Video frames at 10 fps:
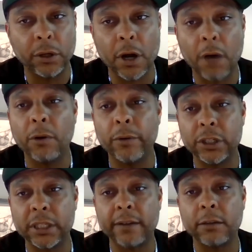it all, but we
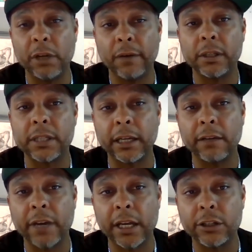just have to be able to take
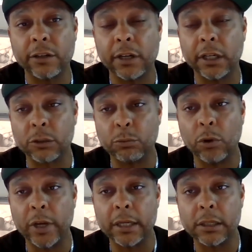advantage of it and
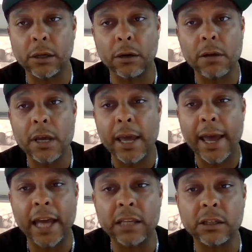exploit it. So
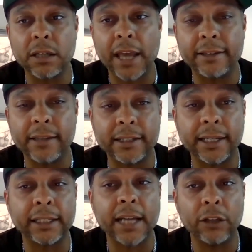as that
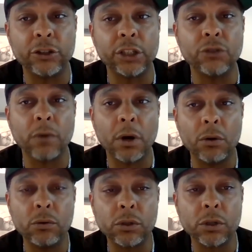technology
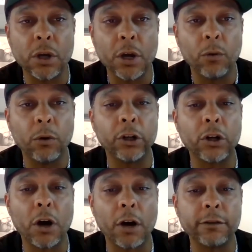grows, we're going to
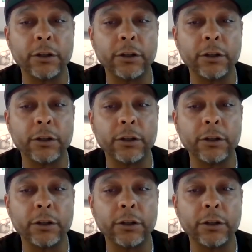offer